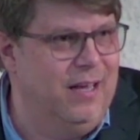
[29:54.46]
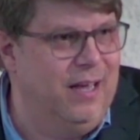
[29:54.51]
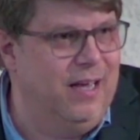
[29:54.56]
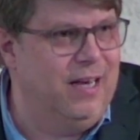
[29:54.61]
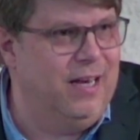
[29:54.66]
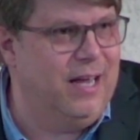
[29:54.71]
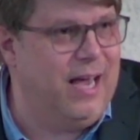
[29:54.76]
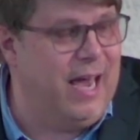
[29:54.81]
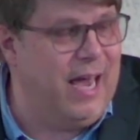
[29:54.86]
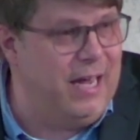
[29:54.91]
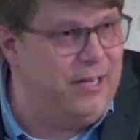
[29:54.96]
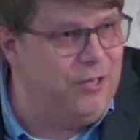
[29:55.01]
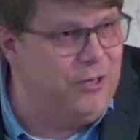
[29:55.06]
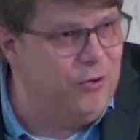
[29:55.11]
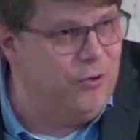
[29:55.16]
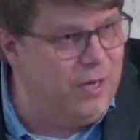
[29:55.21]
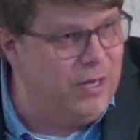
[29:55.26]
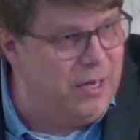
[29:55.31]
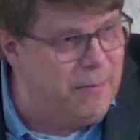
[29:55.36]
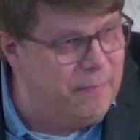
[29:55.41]
And can
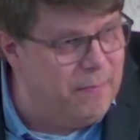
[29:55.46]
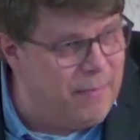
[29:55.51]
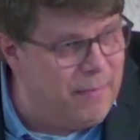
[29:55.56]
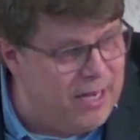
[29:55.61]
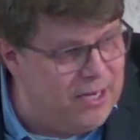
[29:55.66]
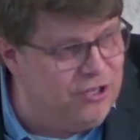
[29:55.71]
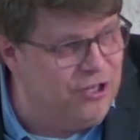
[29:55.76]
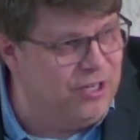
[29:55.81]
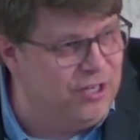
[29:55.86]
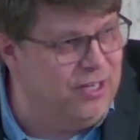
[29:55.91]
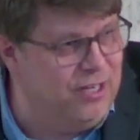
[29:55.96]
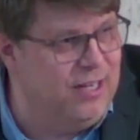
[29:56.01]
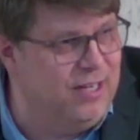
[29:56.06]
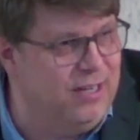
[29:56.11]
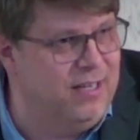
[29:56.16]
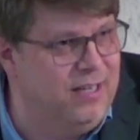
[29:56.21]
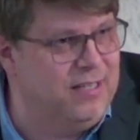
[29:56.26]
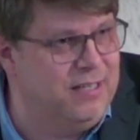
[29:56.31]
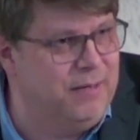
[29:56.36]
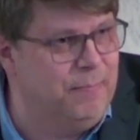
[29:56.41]
you imagine the
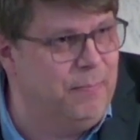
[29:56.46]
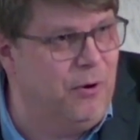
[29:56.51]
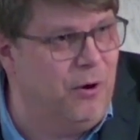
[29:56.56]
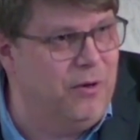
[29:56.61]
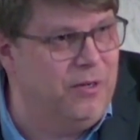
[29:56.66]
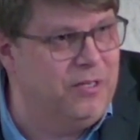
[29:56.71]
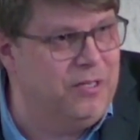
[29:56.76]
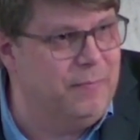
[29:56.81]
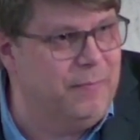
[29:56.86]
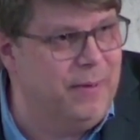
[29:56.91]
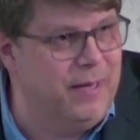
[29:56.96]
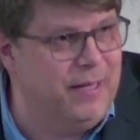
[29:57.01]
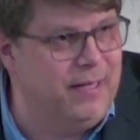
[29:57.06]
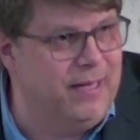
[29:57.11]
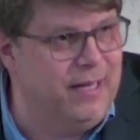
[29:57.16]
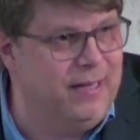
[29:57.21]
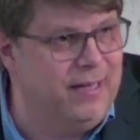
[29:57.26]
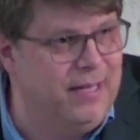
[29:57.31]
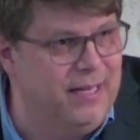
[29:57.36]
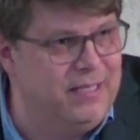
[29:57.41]

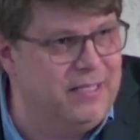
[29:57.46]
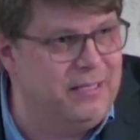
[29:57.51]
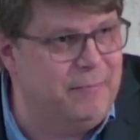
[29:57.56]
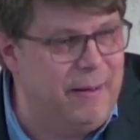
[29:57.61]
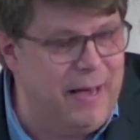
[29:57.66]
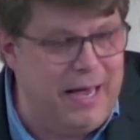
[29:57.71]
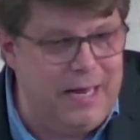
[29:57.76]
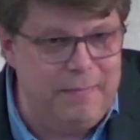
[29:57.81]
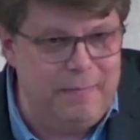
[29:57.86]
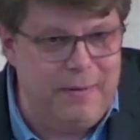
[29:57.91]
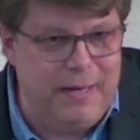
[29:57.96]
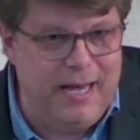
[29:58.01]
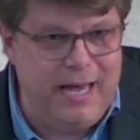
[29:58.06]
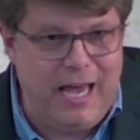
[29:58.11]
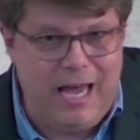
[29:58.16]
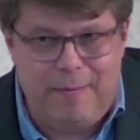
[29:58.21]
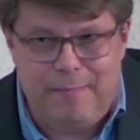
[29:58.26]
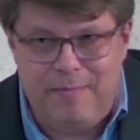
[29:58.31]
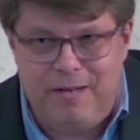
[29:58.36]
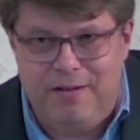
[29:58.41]
disappointment that this man
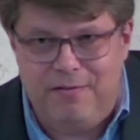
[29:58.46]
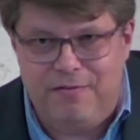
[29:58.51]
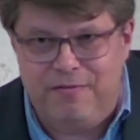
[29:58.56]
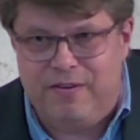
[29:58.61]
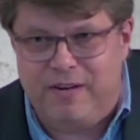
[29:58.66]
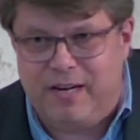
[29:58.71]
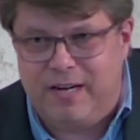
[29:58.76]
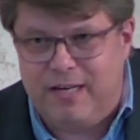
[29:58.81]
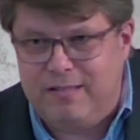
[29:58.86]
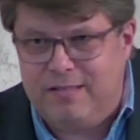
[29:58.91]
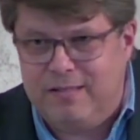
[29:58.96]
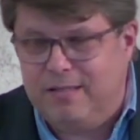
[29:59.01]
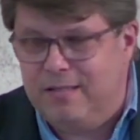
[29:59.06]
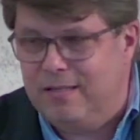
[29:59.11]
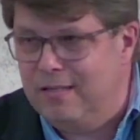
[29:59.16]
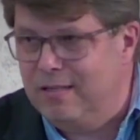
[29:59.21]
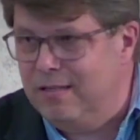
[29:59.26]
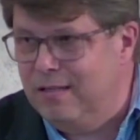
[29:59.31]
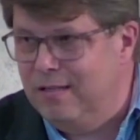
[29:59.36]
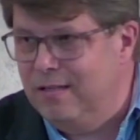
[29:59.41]
became the
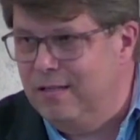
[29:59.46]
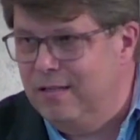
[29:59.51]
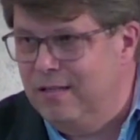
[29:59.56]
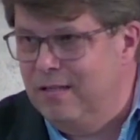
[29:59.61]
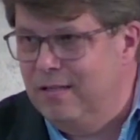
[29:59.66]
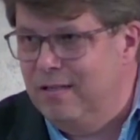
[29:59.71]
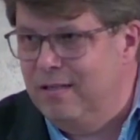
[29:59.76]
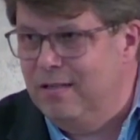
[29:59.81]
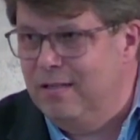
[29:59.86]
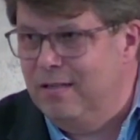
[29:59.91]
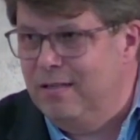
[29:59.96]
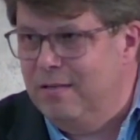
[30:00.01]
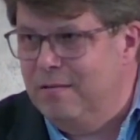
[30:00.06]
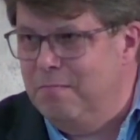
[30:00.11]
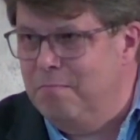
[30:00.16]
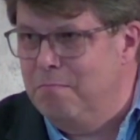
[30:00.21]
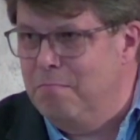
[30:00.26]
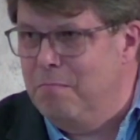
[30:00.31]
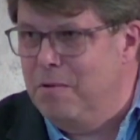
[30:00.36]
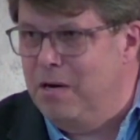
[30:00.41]
first
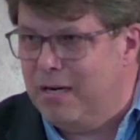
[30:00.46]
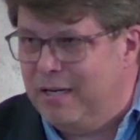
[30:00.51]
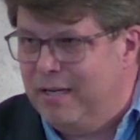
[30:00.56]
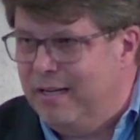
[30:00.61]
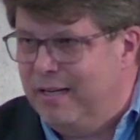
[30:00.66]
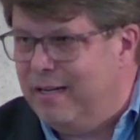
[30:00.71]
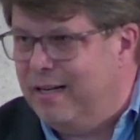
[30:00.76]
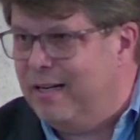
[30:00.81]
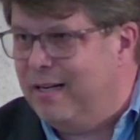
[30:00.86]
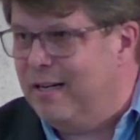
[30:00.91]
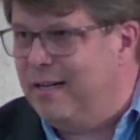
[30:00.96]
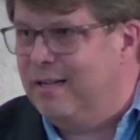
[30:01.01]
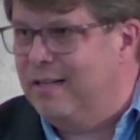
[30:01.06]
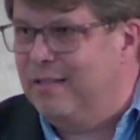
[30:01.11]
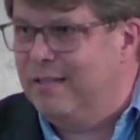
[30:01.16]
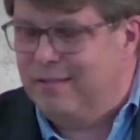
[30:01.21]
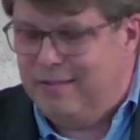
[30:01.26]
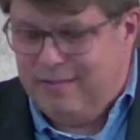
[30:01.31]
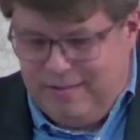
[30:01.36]
murderer?